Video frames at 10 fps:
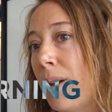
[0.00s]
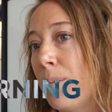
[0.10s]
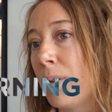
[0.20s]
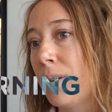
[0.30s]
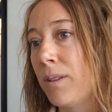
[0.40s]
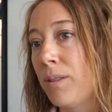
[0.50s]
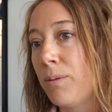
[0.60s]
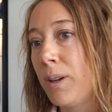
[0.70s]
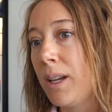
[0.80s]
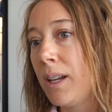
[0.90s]
I'm one of the
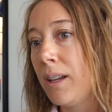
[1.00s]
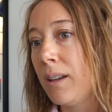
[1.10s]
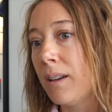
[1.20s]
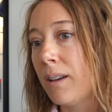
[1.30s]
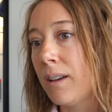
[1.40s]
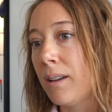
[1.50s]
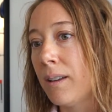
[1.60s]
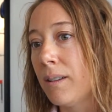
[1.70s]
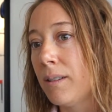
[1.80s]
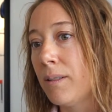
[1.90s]
3
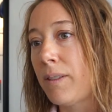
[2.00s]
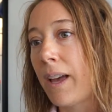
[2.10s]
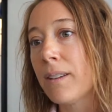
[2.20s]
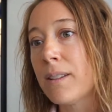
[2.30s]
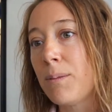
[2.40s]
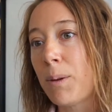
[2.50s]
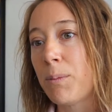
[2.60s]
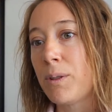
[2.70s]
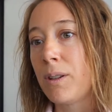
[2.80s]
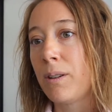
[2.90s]
faculty
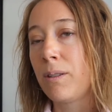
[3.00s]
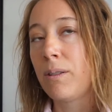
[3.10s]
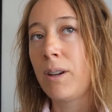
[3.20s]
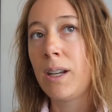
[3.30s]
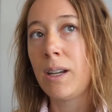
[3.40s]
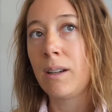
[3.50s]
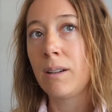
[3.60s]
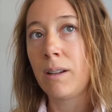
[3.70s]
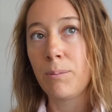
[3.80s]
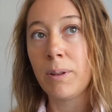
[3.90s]
members that are
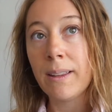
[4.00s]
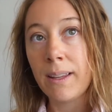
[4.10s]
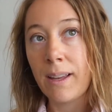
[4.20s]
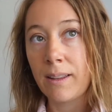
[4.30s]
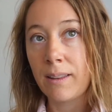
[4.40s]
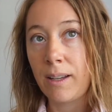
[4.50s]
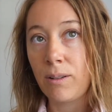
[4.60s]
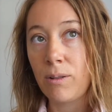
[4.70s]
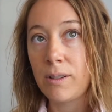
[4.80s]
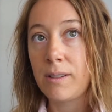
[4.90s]
creating completely
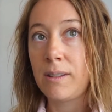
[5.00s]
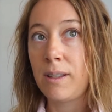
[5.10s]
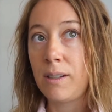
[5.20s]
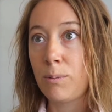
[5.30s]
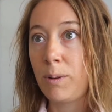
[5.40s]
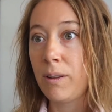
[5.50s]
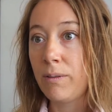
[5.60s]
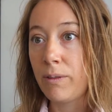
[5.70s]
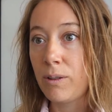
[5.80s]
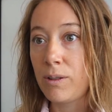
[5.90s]
online courses, and these will be the
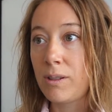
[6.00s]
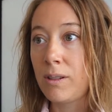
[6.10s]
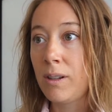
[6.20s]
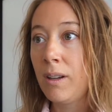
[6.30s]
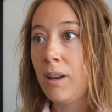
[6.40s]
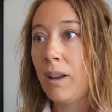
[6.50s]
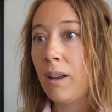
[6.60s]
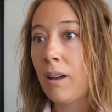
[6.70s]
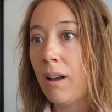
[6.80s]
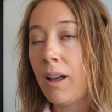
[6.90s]
first
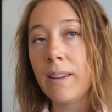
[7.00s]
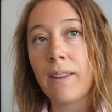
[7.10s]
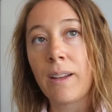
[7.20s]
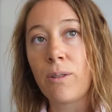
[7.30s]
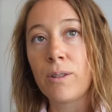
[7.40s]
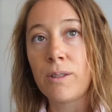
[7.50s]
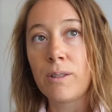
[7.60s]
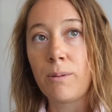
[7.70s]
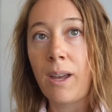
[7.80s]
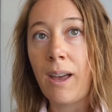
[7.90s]
all-online courses
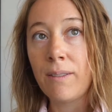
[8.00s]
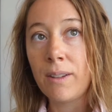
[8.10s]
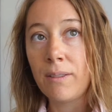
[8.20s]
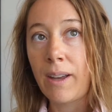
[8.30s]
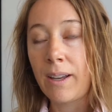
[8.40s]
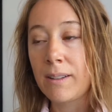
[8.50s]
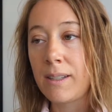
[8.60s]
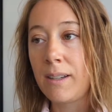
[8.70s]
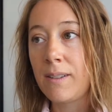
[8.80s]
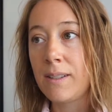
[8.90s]
that we have in the
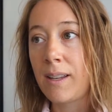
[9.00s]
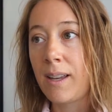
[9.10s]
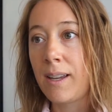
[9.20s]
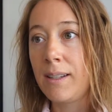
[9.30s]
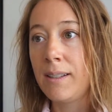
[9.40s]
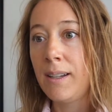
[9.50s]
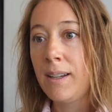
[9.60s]
Faculty of Design.